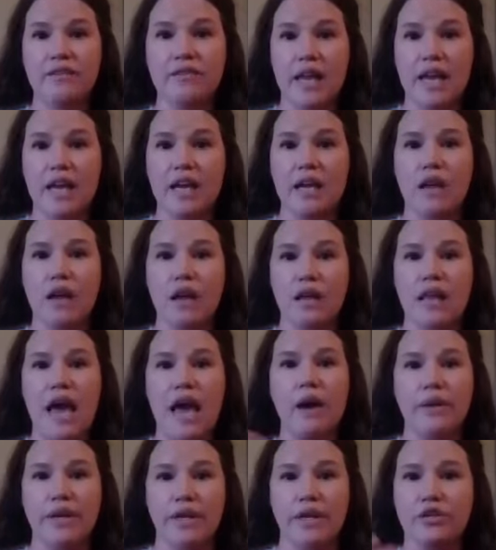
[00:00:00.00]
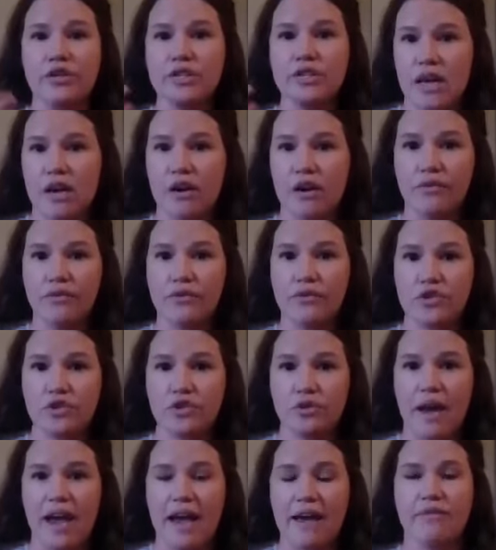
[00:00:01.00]
of like allowing yourself
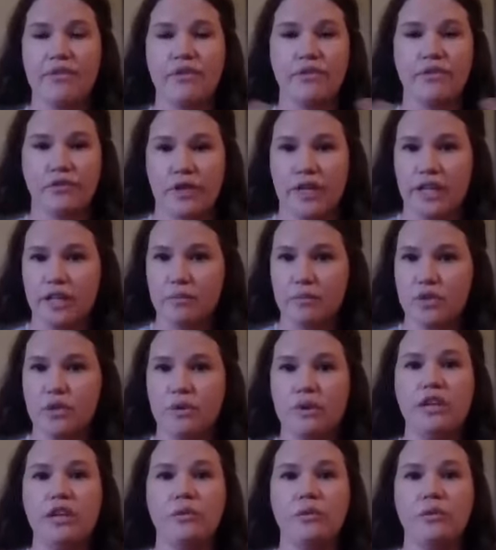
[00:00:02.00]
to have the freedom to